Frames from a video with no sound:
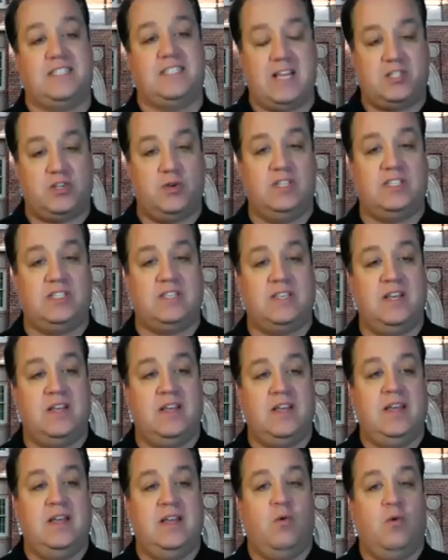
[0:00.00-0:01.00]
students,
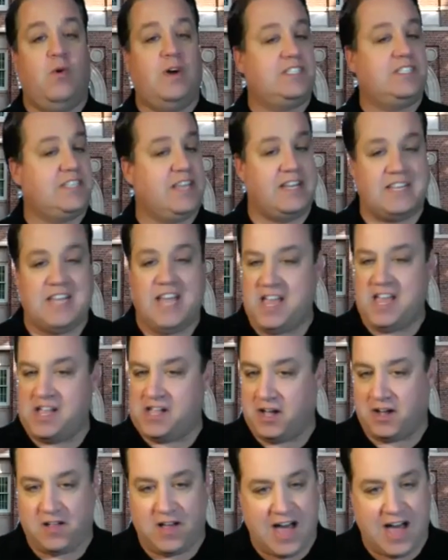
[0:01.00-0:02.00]
once they take a
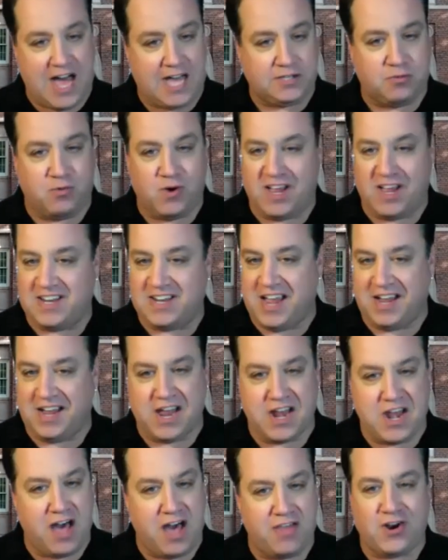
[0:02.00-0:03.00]
class, want to take
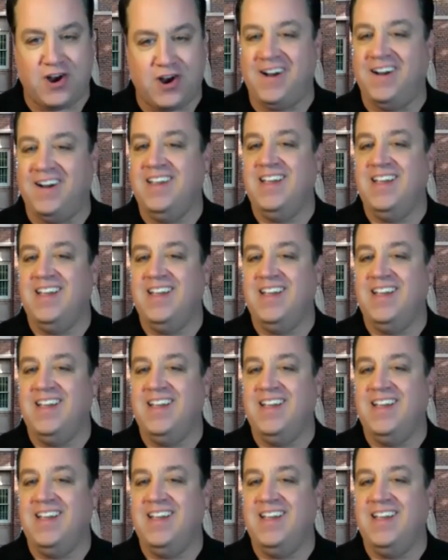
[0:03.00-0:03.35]
another,